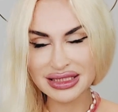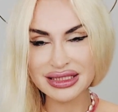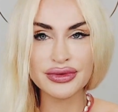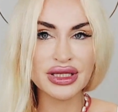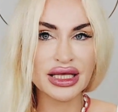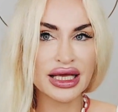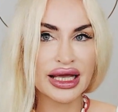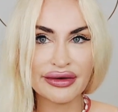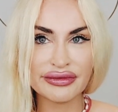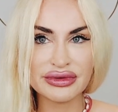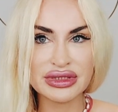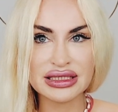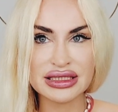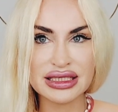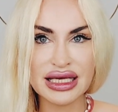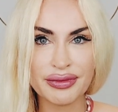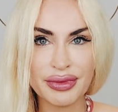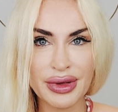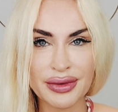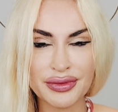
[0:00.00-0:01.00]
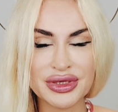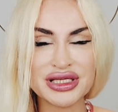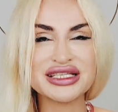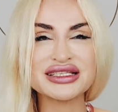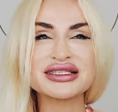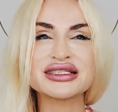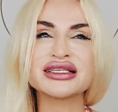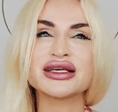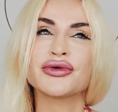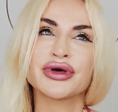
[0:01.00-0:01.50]
See what they have to say, baby.
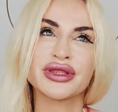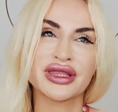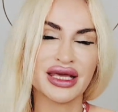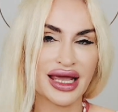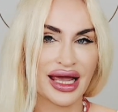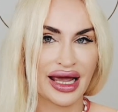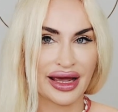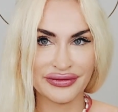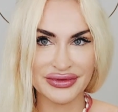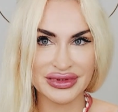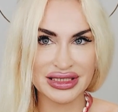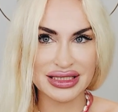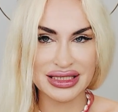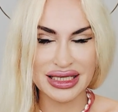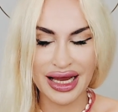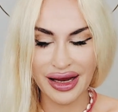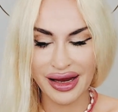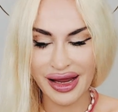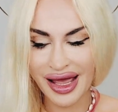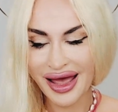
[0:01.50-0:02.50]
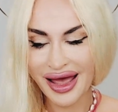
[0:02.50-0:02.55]
Just see what they have to say.